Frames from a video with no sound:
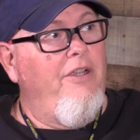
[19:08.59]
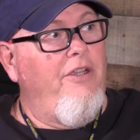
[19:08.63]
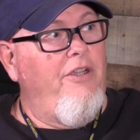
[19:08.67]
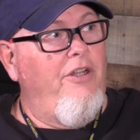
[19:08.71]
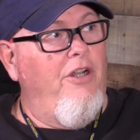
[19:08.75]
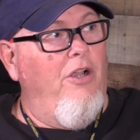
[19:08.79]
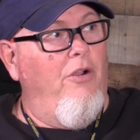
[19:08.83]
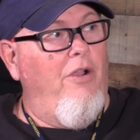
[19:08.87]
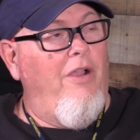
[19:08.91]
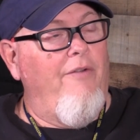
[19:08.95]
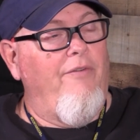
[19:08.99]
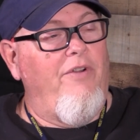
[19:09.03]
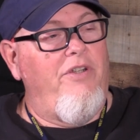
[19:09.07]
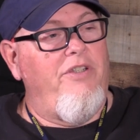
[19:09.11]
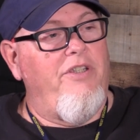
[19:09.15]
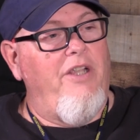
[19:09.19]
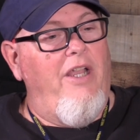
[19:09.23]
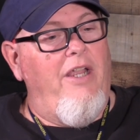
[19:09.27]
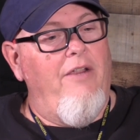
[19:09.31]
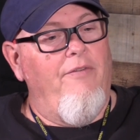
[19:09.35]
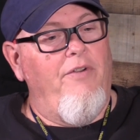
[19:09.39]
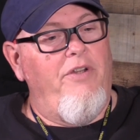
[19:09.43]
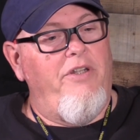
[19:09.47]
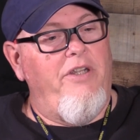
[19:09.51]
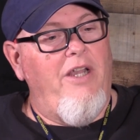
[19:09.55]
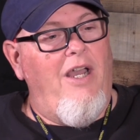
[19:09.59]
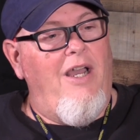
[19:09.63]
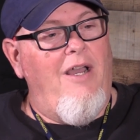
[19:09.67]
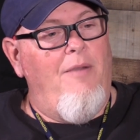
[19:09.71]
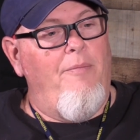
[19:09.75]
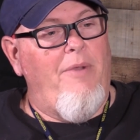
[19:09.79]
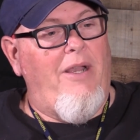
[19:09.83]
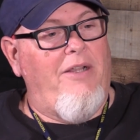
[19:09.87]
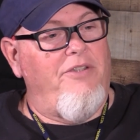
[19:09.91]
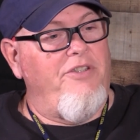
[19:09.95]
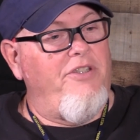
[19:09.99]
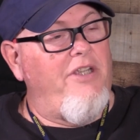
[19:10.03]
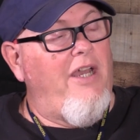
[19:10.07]
Every
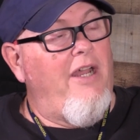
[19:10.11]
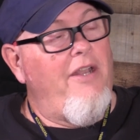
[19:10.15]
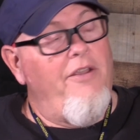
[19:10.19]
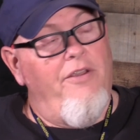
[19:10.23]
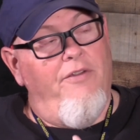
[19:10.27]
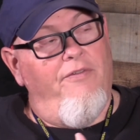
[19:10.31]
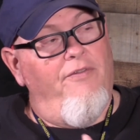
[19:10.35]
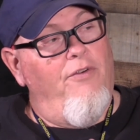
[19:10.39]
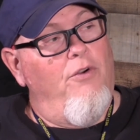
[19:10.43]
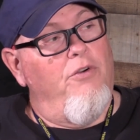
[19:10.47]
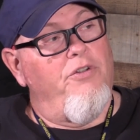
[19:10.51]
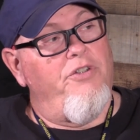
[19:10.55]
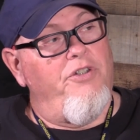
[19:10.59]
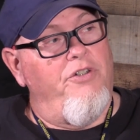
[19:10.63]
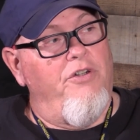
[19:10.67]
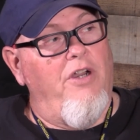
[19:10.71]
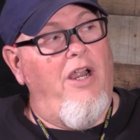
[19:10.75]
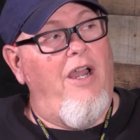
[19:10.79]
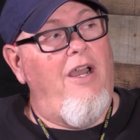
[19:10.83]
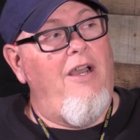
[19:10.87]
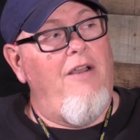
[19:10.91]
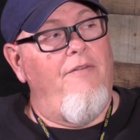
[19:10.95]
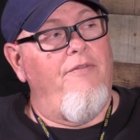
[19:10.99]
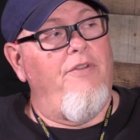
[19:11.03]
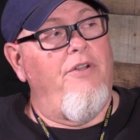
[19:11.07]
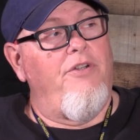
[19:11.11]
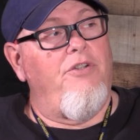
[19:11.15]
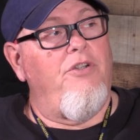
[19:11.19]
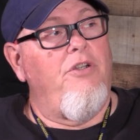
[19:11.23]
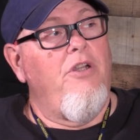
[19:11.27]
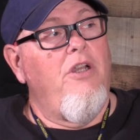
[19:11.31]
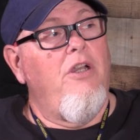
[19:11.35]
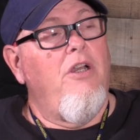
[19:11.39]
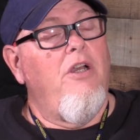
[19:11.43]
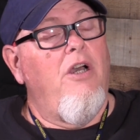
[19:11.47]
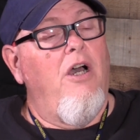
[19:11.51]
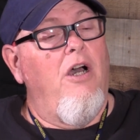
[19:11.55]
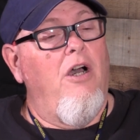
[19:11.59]
time outside of the first drive
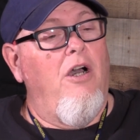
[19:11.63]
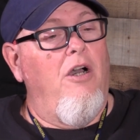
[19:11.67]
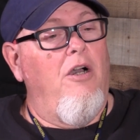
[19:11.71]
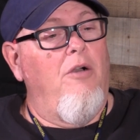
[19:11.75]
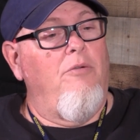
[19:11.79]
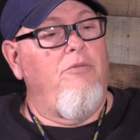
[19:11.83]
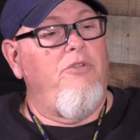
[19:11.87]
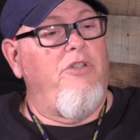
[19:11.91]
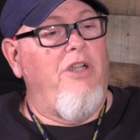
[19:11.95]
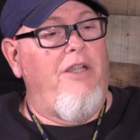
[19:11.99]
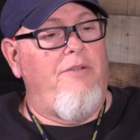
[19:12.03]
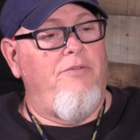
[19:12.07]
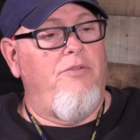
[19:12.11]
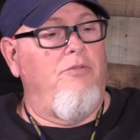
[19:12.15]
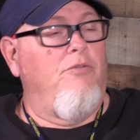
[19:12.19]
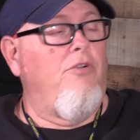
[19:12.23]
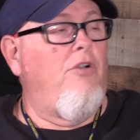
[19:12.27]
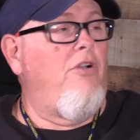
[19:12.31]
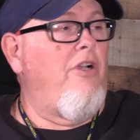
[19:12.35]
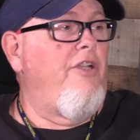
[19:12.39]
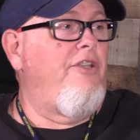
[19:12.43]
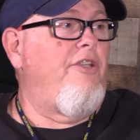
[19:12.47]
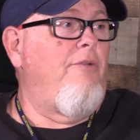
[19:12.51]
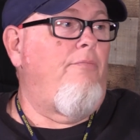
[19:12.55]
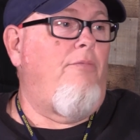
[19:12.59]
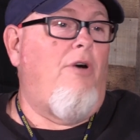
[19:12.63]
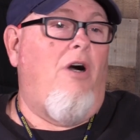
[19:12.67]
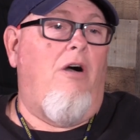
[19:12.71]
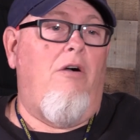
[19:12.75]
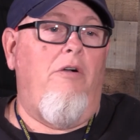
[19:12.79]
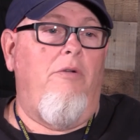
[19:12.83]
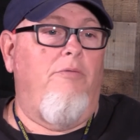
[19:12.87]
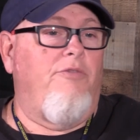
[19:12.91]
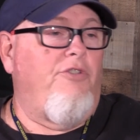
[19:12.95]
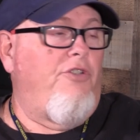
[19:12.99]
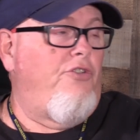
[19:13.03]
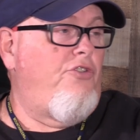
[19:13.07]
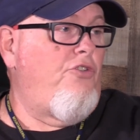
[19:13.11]
that James Monroe got the
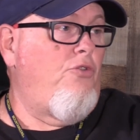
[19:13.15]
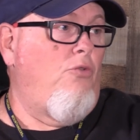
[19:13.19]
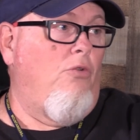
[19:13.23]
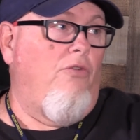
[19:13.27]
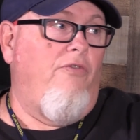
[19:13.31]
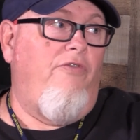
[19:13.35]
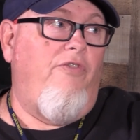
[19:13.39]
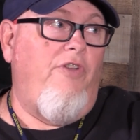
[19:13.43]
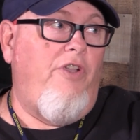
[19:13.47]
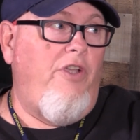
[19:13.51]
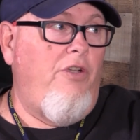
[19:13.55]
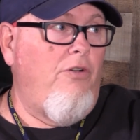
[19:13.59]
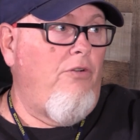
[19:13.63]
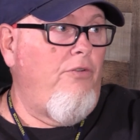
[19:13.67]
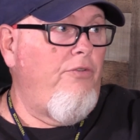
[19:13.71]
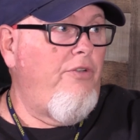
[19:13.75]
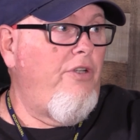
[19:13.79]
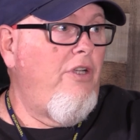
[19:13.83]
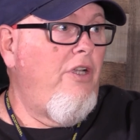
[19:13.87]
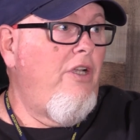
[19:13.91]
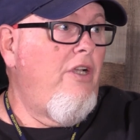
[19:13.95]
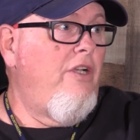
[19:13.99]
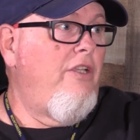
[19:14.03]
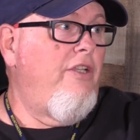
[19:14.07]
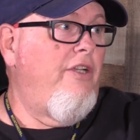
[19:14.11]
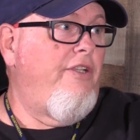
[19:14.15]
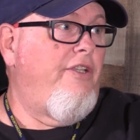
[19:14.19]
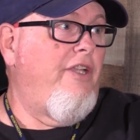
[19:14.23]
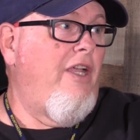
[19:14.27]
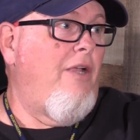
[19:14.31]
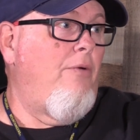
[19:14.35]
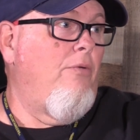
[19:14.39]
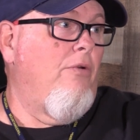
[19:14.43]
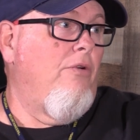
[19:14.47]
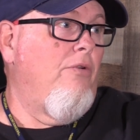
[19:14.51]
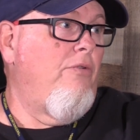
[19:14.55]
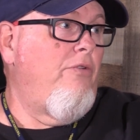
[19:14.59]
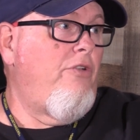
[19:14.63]
ball, it was a short field that
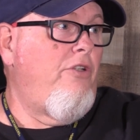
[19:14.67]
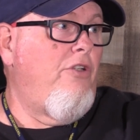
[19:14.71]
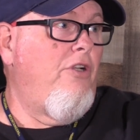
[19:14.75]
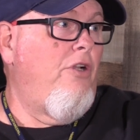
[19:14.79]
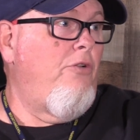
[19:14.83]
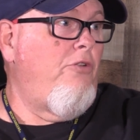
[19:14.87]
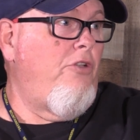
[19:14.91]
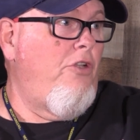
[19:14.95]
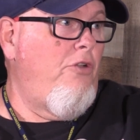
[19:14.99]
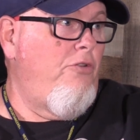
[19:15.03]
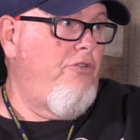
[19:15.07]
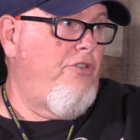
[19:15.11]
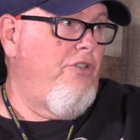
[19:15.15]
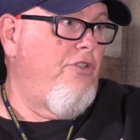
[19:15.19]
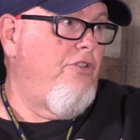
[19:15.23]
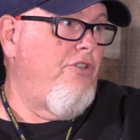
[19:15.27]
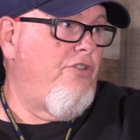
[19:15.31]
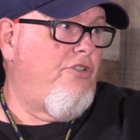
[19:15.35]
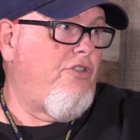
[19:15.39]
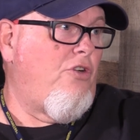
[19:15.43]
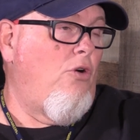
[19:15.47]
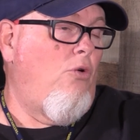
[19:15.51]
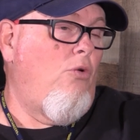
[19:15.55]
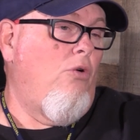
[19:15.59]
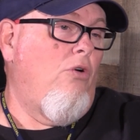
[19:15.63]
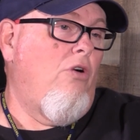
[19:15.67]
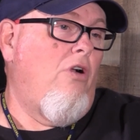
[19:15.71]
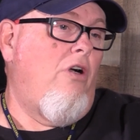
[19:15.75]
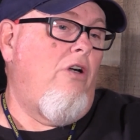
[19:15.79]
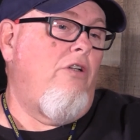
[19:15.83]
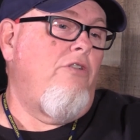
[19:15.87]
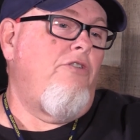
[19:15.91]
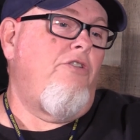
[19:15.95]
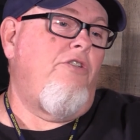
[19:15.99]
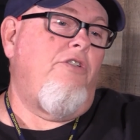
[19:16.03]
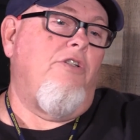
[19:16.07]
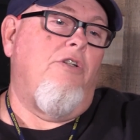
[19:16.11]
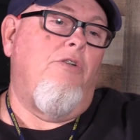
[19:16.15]
they were using to score
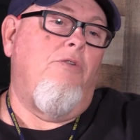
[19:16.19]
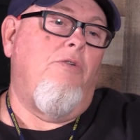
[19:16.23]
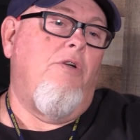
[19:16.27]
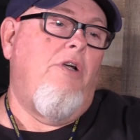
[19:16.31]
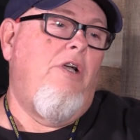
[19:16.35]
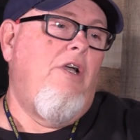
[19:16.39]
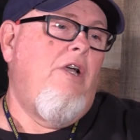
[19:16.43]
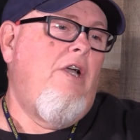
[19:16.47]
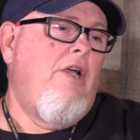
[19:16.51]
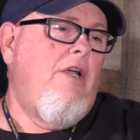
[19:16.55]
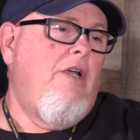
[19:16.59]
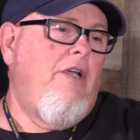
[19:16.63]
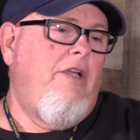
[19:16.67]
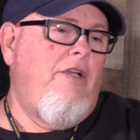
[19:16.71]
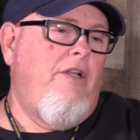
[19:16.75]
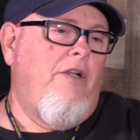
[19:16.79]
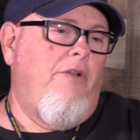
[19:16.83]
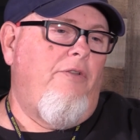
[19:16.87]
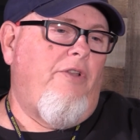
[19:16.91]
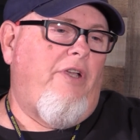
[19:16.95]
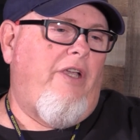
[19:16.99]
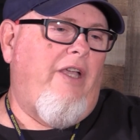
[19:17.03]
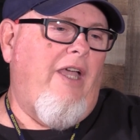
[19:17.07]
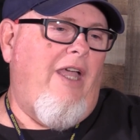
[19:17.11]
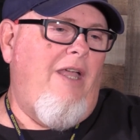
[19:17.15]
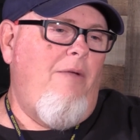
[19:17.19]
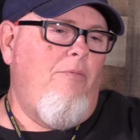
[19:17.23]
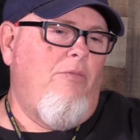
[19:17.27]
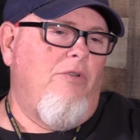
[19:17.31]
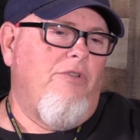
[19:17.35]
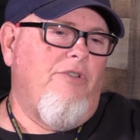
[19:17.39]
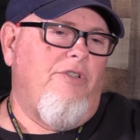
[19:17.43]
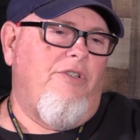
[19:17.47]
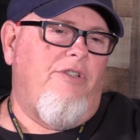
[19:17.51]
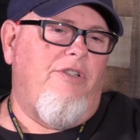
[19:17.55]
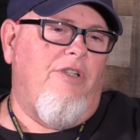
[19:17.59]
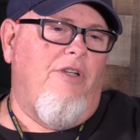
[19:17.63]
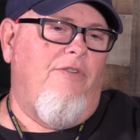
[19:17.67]
on. So the game
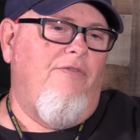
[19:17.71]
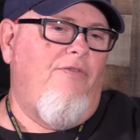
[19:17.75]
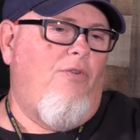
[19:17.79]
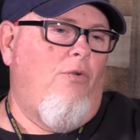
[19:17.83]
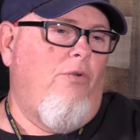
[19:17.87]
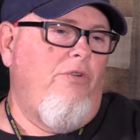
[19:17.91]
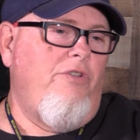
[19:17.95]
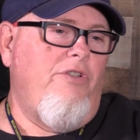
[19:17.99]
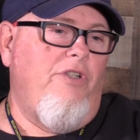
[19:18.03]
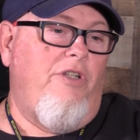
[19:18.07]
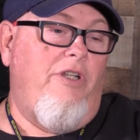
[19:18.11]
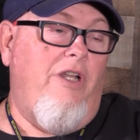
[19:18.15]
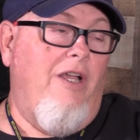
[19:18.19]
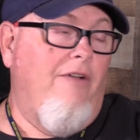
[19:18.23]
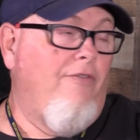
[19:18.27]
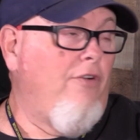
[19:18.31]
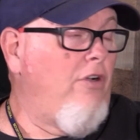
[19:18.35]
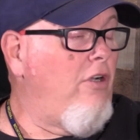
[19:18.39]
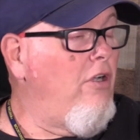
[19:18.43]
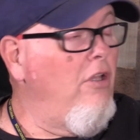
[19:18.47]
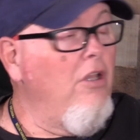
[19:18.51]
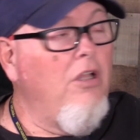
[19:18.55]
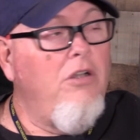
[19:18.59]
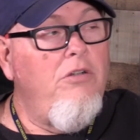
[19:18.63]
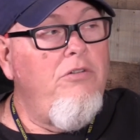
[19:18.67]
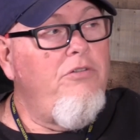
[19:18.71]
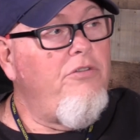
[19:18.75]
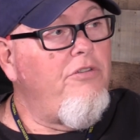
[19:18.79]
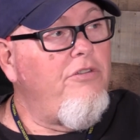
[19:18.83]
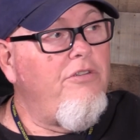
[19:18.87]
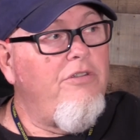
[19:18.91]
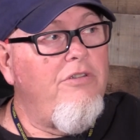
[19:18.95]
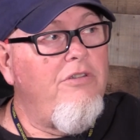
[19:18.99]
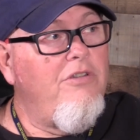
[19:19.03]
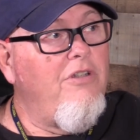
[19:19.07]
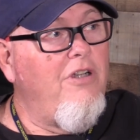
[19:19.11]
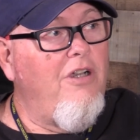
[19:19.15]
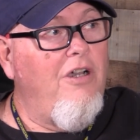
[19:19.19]
was unfortunately never
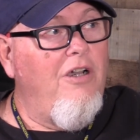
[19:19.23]
close.